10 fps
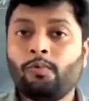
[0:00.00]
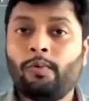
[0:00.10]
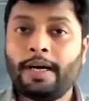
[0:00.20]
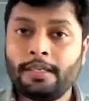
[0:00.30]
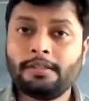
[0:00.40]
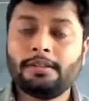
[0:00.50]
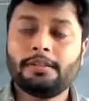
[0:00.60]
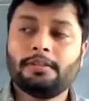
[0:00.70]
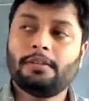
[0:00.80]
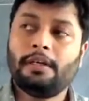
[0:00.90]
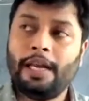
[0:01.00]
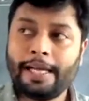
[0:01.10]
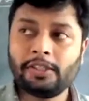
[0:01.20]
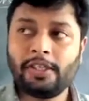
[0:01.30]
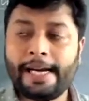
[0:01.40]
one
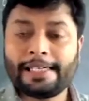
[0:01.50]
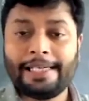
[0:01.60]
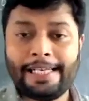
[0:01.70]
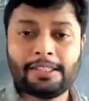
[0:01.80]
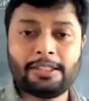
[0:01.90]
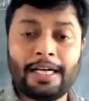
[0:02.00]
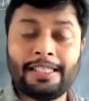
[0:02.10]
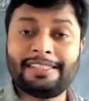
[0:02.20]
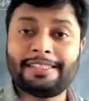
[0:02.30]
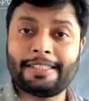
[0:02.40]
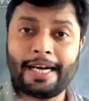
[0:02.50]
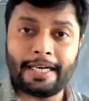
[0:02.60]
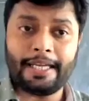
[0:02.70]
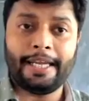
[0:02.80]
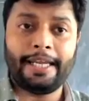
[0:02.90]
lecture at least on
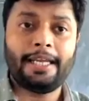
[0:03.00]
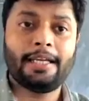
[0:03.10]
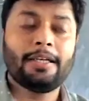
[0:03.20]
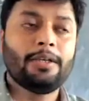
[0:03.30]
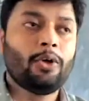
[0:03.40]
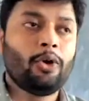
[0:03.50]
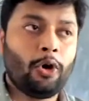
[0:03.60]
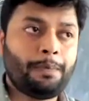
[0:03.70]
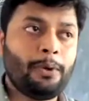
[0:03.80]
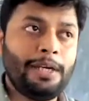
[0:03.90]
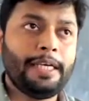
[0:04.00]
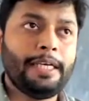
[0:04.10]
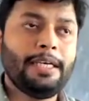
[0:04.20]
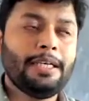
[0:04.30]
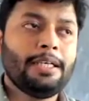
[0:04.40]
Saturday,
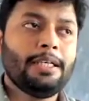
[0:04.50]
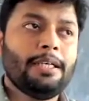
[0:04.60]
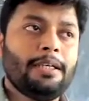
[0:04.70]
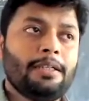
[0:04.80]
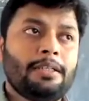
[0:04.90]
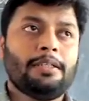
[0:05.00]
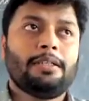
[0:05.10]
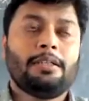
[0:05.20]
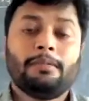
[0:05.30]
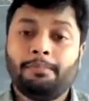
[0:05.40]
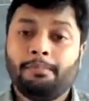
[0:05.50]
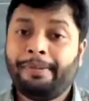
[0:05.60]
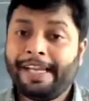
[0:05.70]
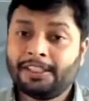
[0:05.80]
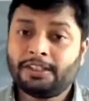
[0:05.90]
hopefully
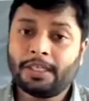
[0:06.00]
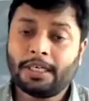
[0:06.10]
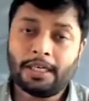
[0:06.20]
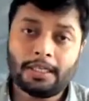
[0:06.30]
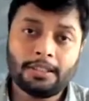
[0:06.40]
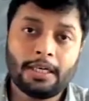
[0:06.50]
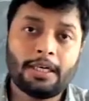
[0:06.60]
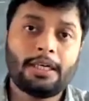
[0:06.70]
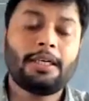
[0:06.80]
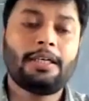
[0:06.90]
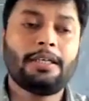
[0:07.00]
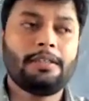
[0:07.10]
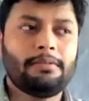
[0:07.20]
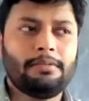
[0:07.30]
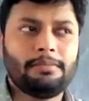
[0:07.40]
based on
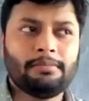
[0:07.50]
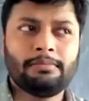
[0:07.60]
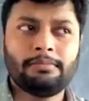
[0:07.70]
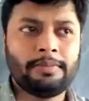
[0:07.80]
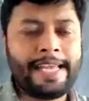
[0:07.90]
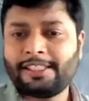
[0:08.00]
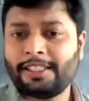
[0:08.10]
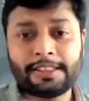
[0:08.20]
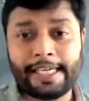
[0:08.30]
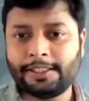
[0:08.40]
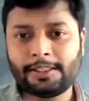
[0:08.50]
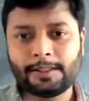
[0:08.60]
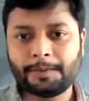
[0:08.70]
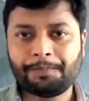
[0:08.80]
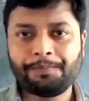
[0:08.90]
the
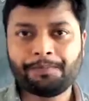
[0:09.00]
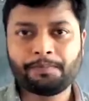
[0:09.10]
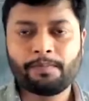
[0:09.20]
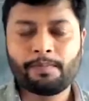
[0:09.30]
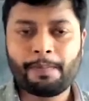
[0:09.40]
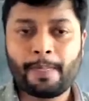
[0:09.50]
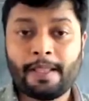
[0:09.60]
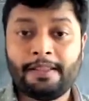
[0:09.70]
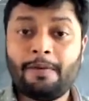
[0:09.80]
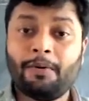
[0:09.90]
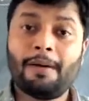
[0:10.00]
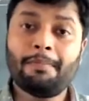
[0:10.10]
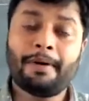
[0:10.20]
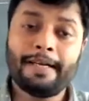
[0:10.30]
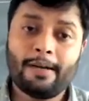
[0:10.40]
exercise. Then
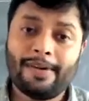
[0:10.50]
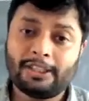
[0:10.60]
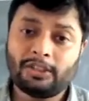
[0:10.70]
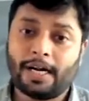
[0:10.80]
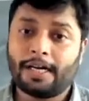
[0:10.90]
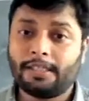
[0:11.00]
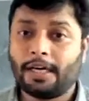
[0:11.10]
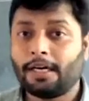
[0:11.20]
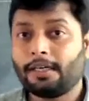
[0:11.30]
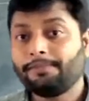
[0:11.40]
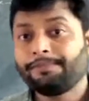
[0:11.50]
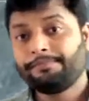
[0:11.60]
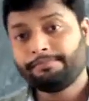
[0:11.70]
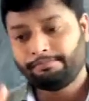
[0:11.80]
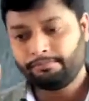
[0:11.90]
from Monday we'll start
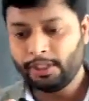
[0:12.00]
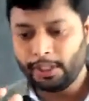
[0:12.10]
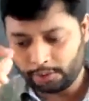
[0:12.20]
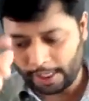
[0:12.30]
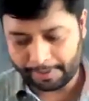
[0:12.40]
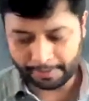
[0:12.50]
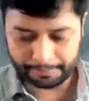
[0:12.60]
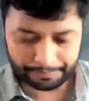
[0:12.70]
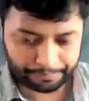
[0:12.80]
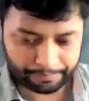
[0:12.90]
a new chapter.